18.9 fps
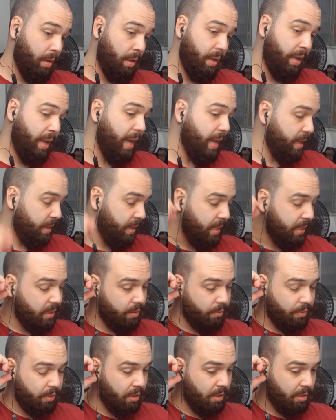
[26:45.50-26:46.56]
Yeah, that's a
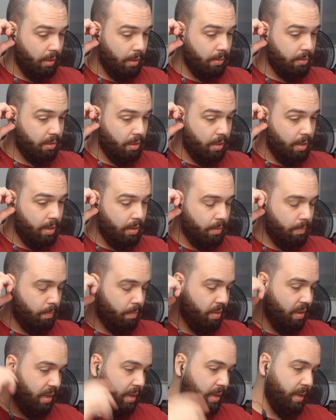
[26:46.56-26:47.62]
really slow song,
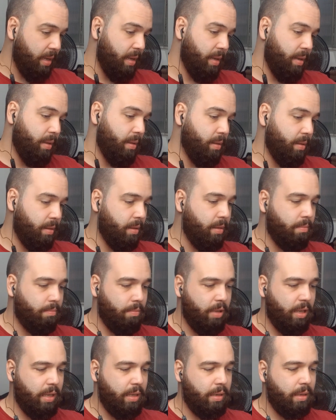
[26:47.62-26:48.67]
but uh,
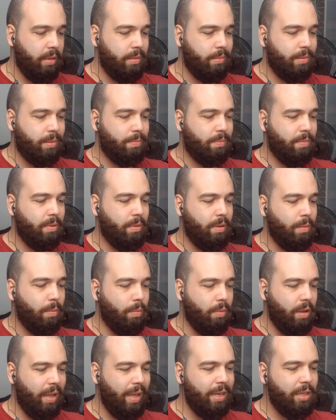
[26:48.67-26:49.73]
it, it's
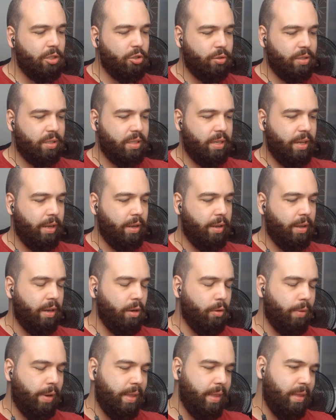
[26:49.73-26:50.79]
interesting in
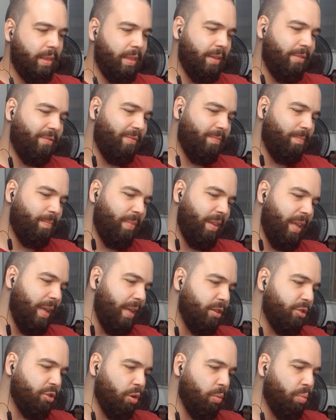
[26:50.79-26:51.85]
a way that the
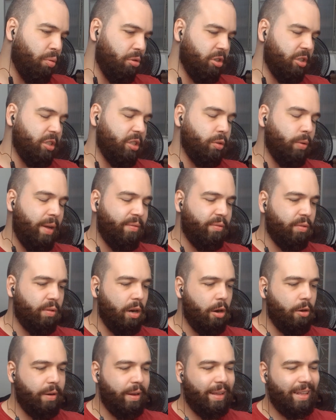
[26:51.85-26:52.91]
intro portion to White
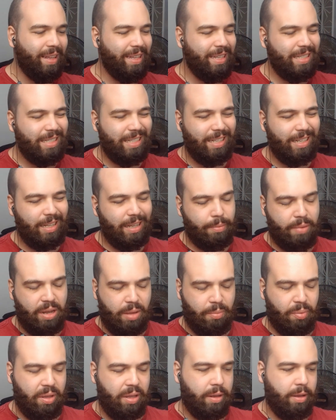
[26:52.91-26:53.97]
Ferrari isn't, in my
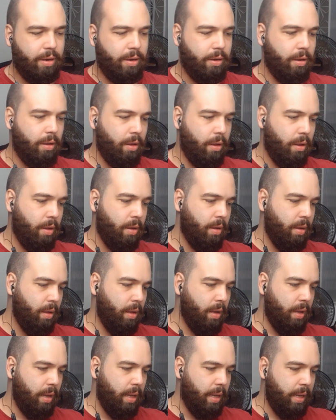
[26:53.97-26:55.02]
opinion.
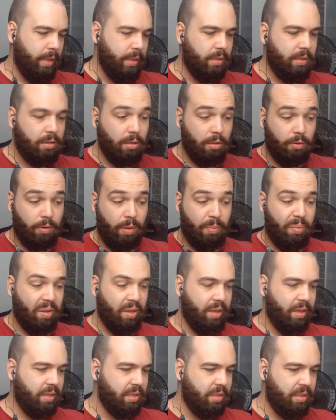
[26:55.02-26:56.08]
Uh, it's still
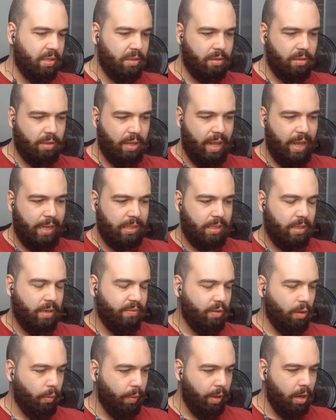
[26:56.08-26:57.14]
gripping. It still has enough
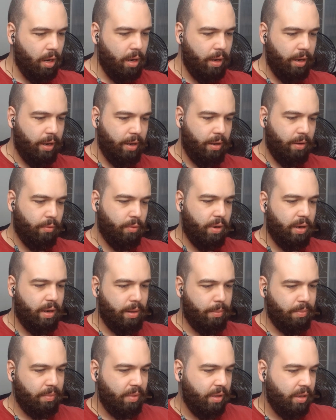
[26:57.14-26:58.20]
going on in it where
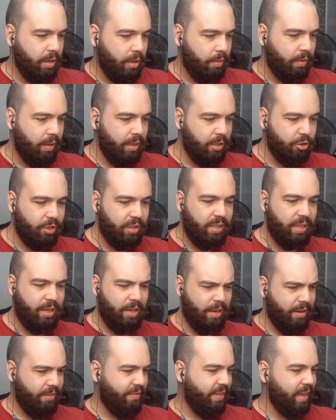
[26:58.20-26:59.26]
I'm, you know, interested and
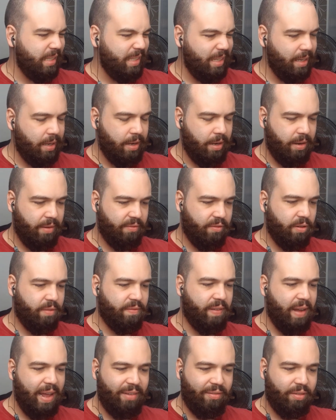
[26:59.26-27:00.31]
invested in it for
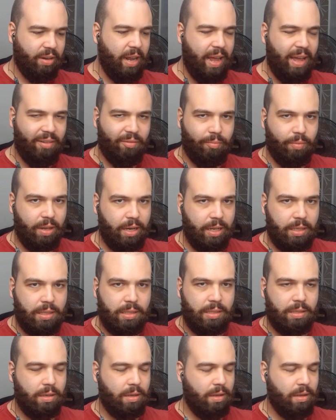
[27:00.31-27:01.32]
five and a half minutes.